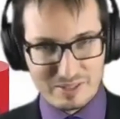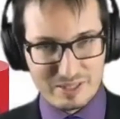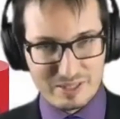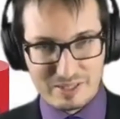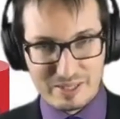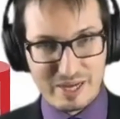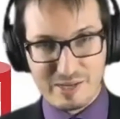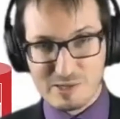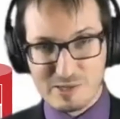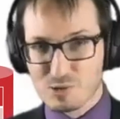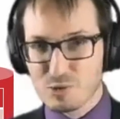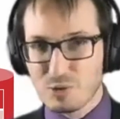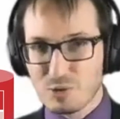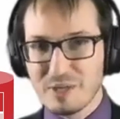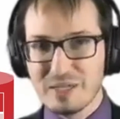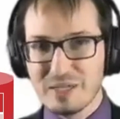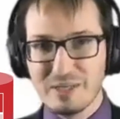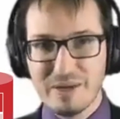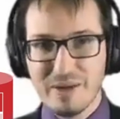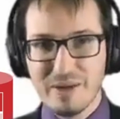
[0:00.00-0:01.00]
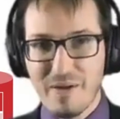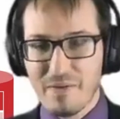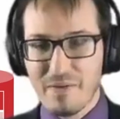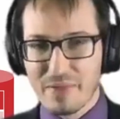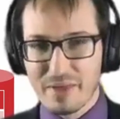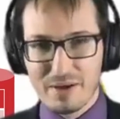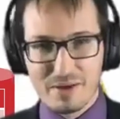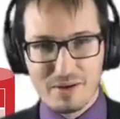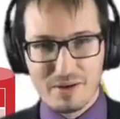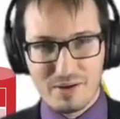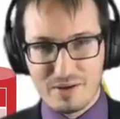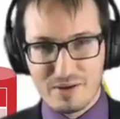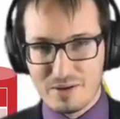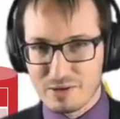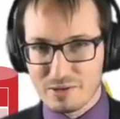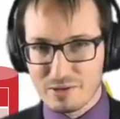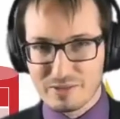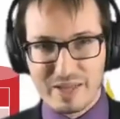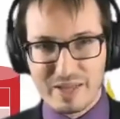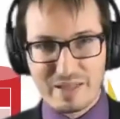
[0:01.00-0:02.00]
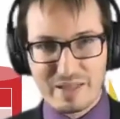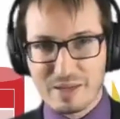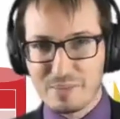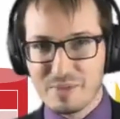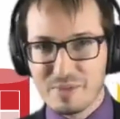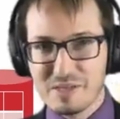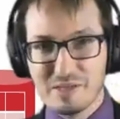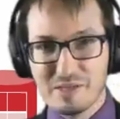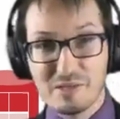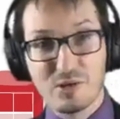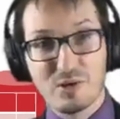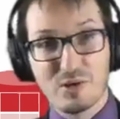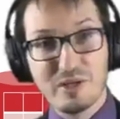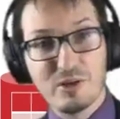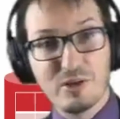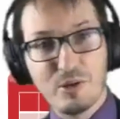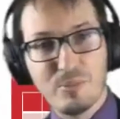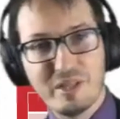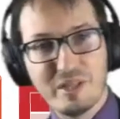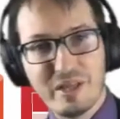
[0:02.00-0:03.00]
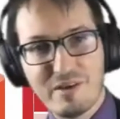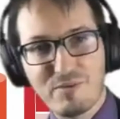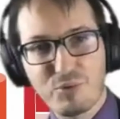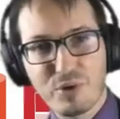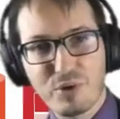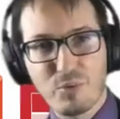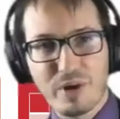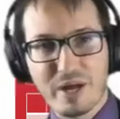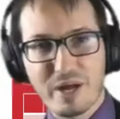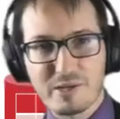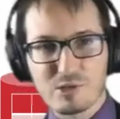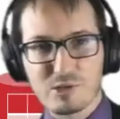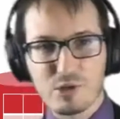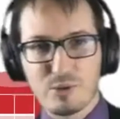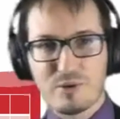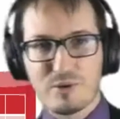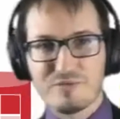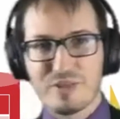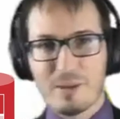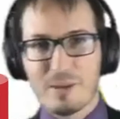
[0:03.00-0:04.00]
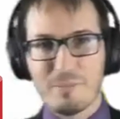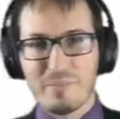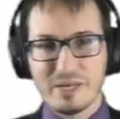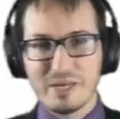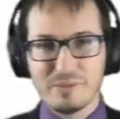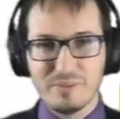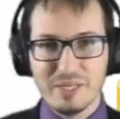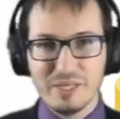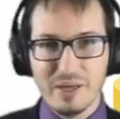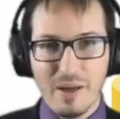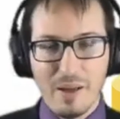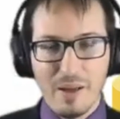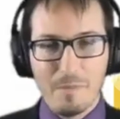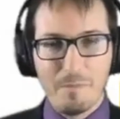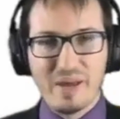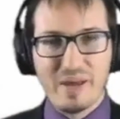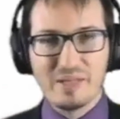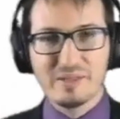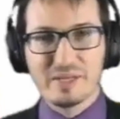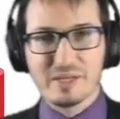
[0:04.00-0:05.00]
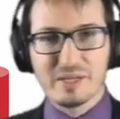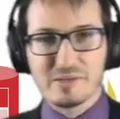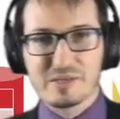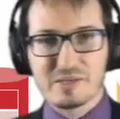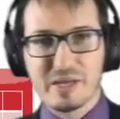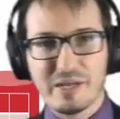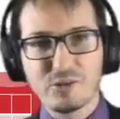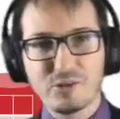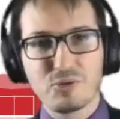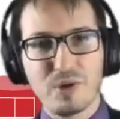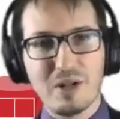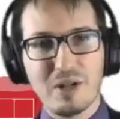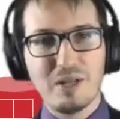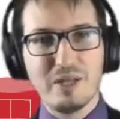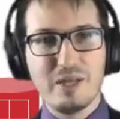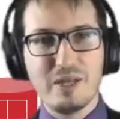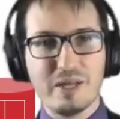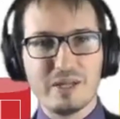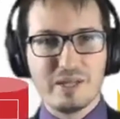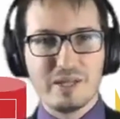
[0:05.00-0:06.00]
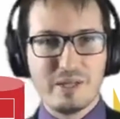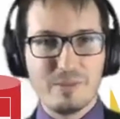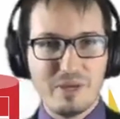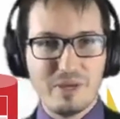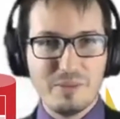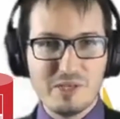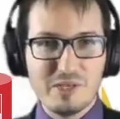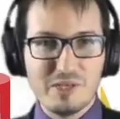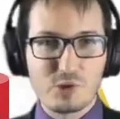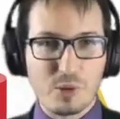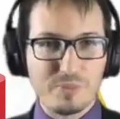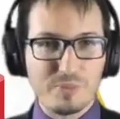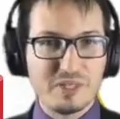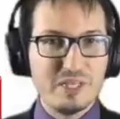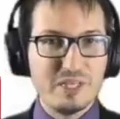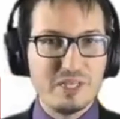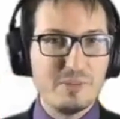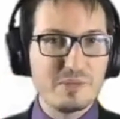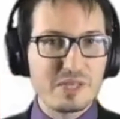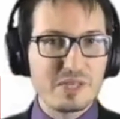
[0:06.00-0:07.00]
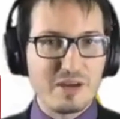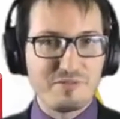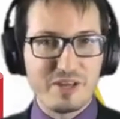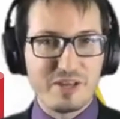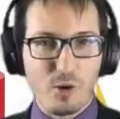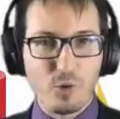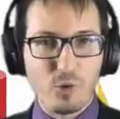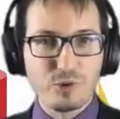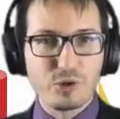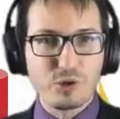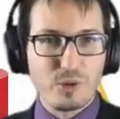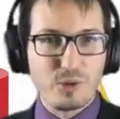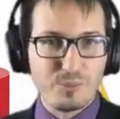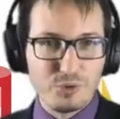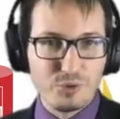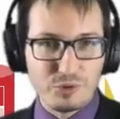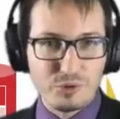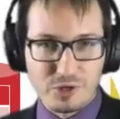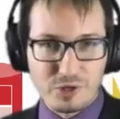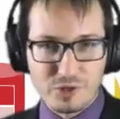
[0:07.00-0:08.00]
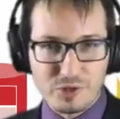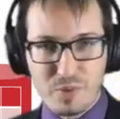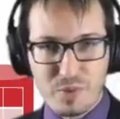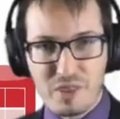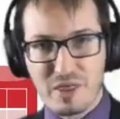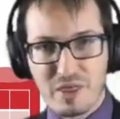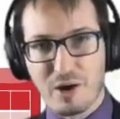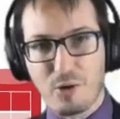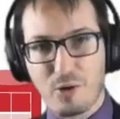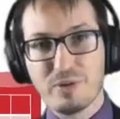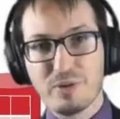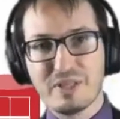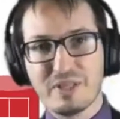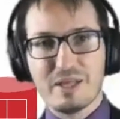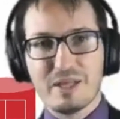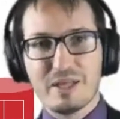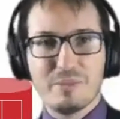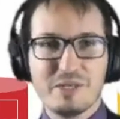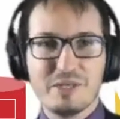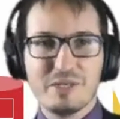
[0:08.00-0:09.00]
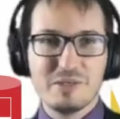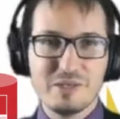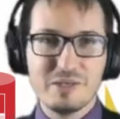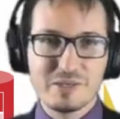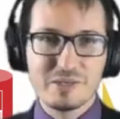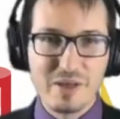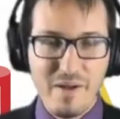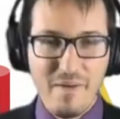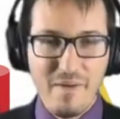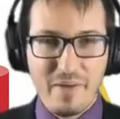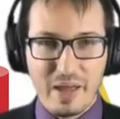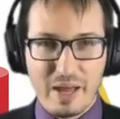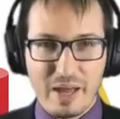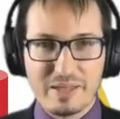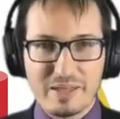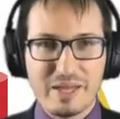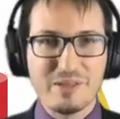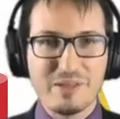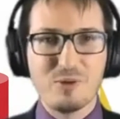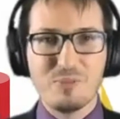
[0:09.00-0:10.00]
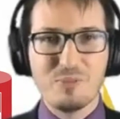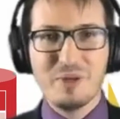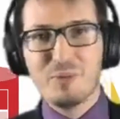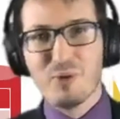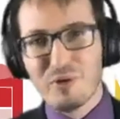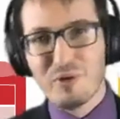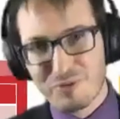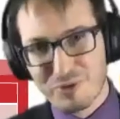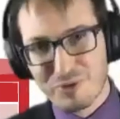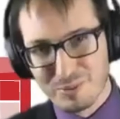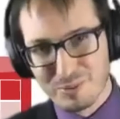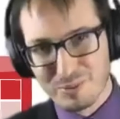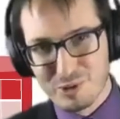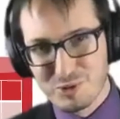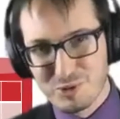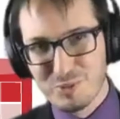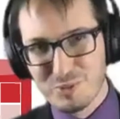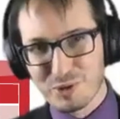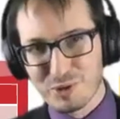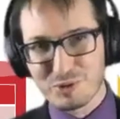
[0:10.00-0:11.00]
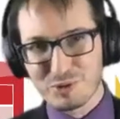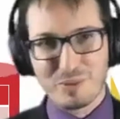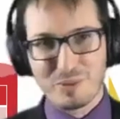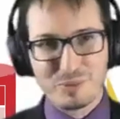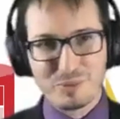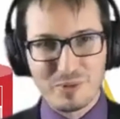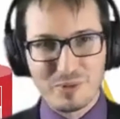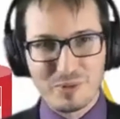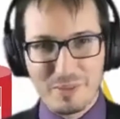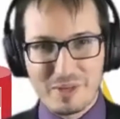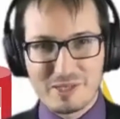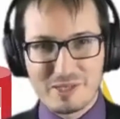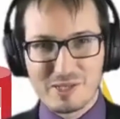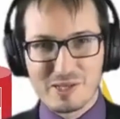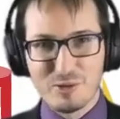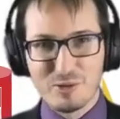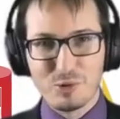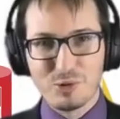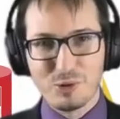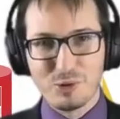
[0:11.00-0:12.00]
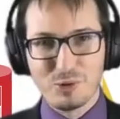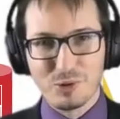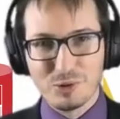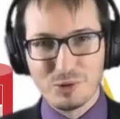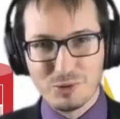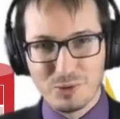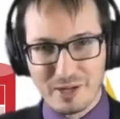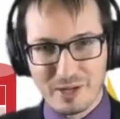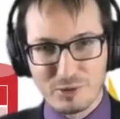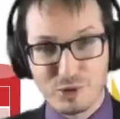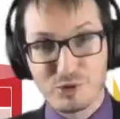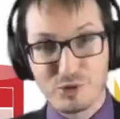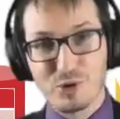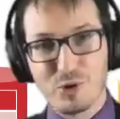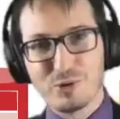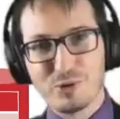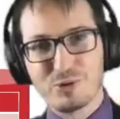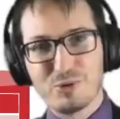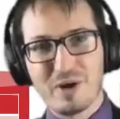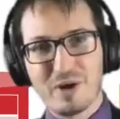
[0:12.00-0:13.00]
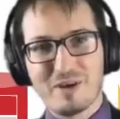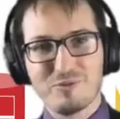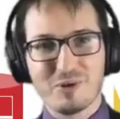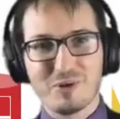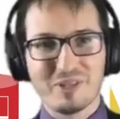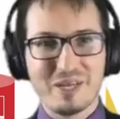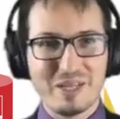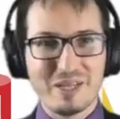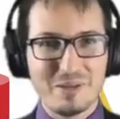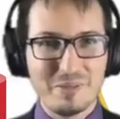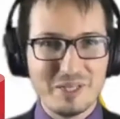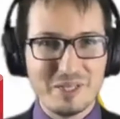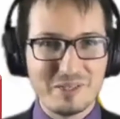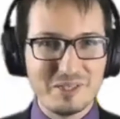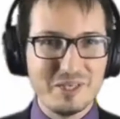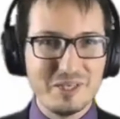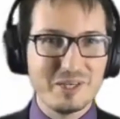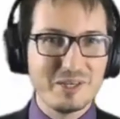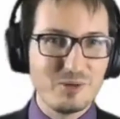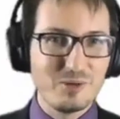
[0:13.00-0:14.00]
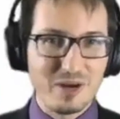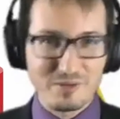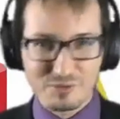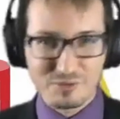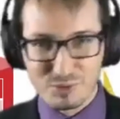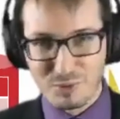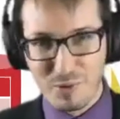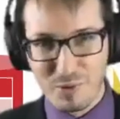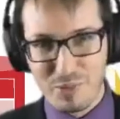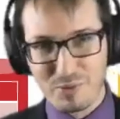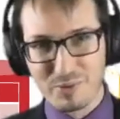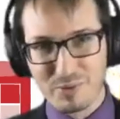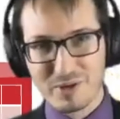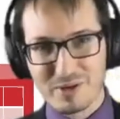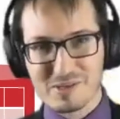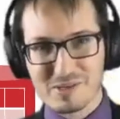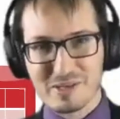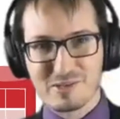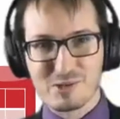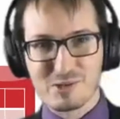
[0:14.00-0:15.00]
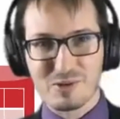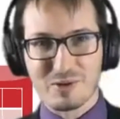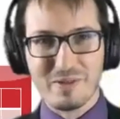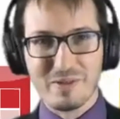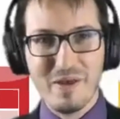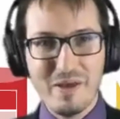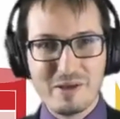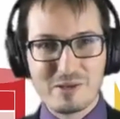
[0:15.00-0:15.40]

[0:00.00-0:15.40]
There are so many databases a little bit everywhere. Some of them might be maintained centrally, and then maybe some teams have their own computers with their own databases. And then the people from the support come to them and say, no, no, no, you are not allowed to have your database here. You have to go through us and so on.